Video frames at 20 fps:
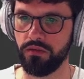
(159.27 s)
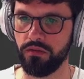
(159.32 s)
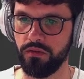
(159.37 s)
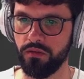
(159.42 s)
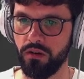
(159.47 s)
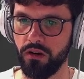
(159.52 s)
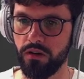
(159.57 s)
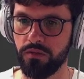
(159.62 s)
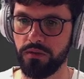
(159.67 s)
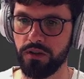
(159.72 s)

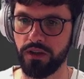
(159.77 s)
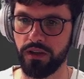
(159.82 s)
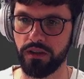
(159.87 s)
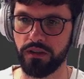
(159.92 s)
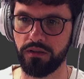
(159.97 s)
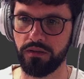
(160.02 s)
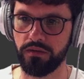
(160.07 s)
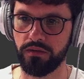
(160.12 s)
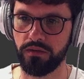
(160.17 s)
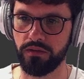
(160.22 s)
your
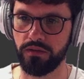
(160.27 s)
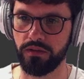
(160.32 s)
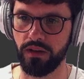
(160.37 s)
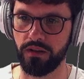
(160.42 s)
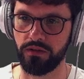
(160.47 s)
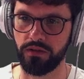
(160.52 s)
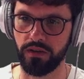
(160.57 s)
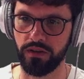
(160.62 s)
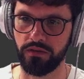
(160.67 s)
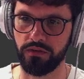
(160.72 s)
object,
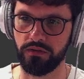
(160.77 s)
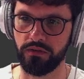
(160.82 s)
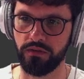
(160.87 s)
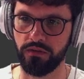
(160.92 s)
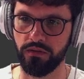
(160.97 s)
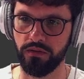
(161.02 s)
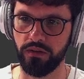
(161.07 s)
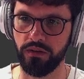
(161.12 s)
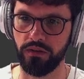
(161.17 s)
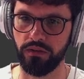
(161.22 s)
such as
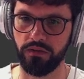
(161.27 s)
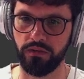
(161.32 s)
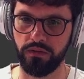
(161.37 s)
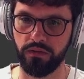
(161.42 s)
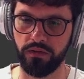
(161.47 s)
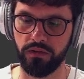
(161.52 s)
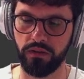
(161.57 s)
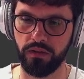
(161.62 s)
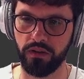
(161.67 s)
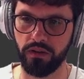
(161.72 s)
your
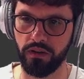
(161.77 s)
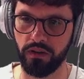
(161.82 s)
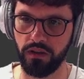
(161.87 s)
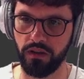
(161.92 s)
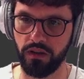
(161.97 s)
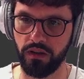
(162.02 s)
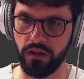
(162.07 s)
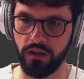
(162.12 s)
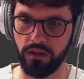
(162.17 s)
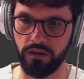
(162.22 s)

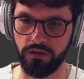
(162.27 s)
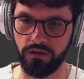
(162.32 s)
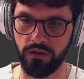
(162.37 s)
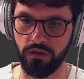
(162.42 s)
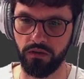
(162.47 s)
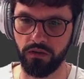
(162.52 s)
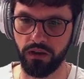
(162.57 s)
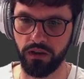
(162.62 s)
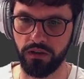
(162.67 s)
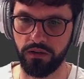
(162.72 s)

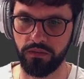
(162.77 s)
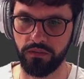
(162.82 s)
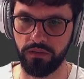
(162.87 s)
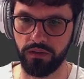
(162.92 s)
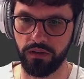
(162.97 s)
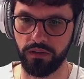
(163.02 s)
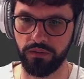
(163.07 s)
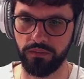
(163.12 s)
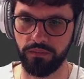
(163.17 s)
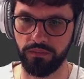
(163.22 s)
donut,
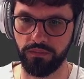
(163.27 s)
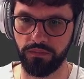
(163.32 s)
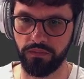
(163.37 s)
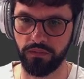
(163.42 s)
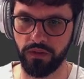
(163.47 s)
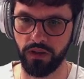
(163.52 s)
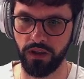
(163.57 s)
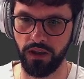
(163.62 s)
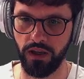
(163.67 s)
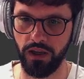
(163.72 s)

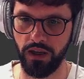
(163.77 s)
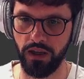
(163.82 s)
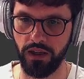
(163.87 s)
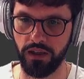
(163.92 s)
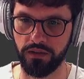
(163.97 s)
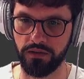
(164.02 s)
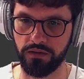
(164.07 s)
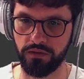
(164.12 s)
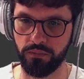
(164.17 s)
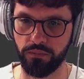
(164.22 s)

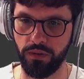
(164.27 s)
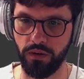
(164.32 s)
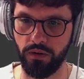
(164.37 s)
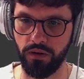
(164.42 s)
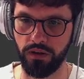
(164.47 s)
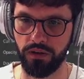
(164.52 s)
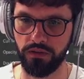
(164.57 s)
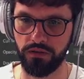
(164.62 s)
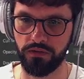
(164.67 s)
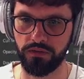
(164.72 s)
has
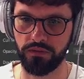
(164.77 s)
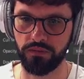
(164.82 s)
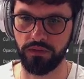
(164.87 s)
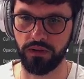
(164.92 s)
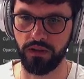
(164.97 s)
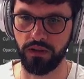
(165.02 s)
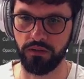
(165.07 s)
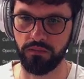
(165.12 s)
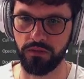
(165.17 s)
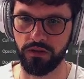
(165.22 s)
points,
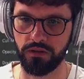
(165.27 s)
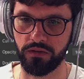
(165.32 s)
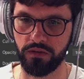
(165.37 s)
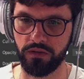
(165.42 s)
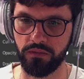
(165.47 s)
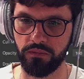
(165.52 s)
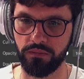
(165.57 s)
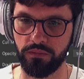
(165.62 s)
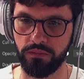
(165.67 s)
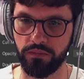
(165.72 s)
and I'm just
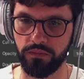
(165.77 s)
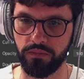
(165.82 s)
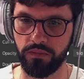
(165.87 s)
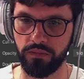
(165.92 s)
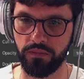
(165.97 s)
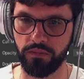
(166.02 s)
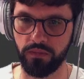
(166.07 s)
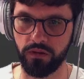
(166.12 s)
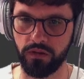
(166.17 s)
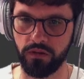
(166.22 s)
going to
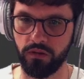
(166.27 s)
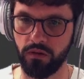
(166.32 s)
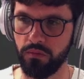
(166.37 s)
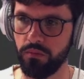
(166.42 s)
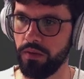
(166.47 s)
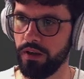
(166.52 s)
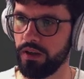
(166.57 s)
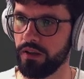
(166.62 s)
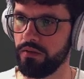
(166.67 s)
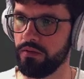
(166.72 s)
go
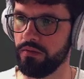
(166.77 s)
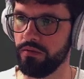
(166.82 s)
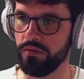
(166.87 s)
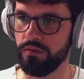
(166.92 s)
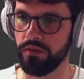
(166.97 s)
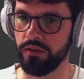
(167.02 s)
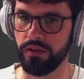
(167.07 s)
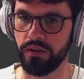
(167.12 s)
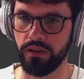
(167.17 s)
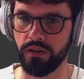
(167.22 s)
back to
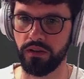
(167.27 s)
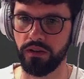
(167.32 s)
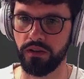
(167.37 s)
the